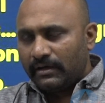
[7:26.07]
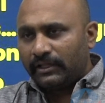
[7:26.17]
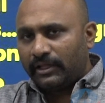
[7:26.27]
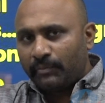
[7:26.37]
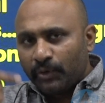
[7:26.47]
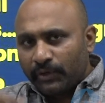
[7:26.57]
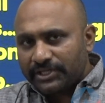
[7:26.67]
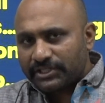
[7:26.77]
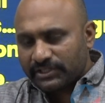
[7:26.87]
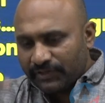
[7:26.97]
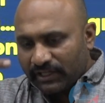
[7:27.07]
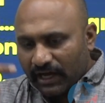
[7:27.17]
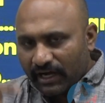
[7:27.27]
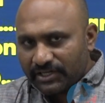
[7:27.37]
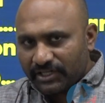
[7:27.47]
the mutations with the
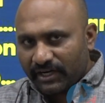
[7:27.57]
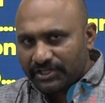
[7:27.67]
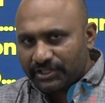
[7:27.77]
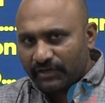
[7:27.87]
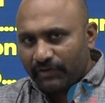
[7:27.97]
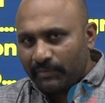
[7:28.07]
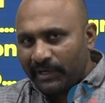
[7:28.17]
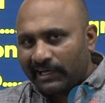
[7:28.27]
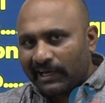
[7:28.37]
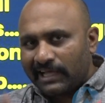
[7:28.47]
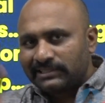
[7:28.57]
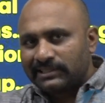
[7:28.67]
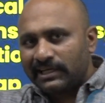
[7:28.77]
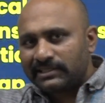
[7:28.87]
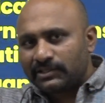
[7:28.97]
current generation will be
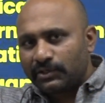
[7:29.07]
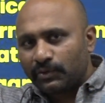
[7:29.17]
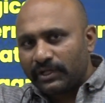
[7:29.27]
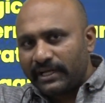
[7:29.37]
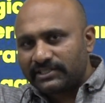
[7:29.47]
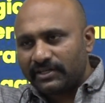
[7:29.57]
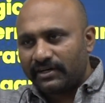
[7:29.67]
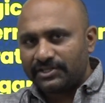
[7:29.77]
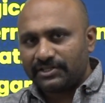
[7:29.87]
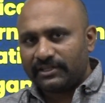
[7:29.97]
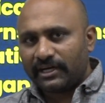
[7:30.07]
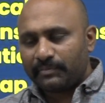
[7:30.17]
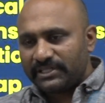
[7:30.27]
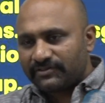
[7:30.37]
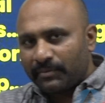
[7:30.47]
transgressed to the next generation. That
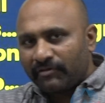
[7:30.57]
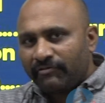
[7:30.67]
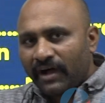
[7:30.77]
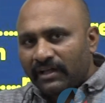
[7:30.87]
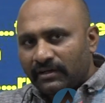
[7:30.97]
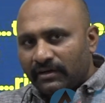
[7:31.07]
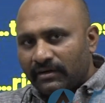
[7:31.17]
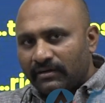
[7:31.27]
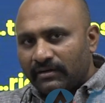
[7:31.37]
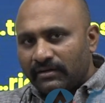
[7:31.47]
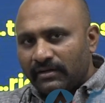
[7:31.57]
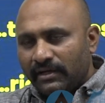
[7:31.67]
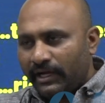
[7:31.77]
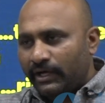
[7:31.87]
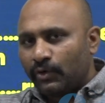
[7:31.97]
means from the father,
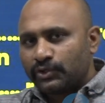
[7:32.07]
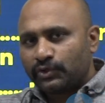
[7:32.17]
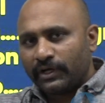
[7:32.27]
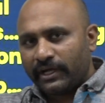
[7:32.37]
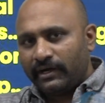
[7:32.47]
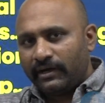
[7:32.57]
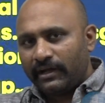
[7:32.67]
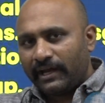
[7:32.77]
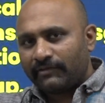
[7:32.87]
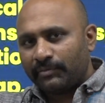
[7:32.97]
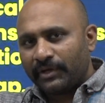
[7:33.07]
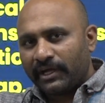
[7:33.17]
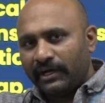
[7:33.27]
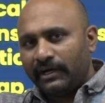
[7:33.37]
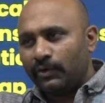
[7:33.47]
it goes to the kid, and from the
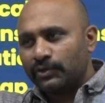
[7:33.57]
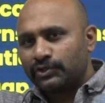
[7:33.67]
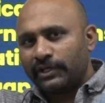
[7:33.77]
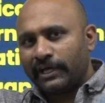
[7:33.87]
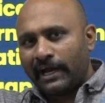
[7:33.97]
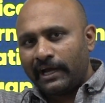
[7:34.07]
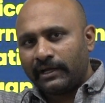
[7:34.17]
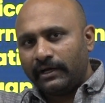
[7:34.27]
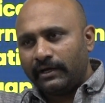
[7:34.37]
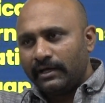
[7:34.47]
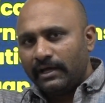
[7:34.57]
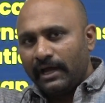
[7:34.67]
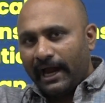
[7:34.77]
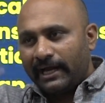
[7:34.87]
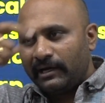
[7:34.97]
kid, it goes to the grandkid,
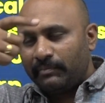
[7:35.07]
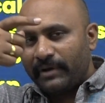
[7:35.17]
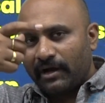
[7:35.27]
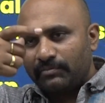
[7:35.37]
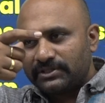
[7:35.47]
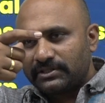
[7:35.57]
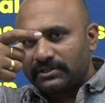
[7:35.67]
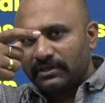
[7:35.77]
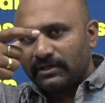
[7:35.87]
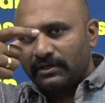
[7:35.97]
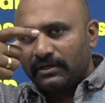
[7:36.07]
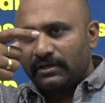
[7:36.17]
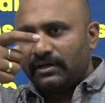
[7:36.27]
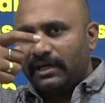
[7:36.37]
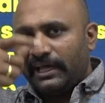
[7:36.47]
and it becomes
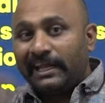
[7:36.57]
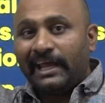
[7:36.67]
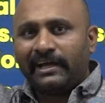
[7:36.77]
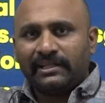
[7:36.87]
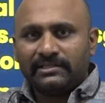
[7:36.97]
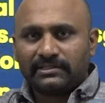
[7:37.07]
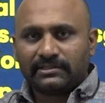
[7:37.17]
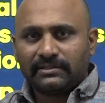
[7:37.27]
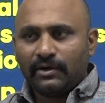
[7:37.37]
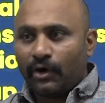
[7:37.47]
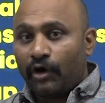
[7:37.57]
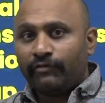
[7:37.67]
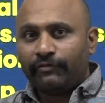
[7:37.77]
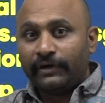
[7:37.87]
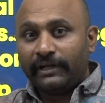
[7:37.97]
inheritance of
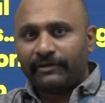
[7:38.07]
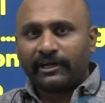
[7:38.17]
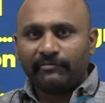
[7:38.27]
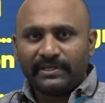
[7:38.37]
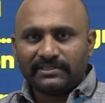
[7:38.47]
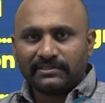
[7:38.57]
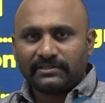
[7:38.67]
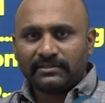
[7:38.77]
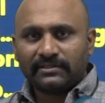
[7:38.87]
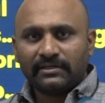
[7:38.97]
defective pieces.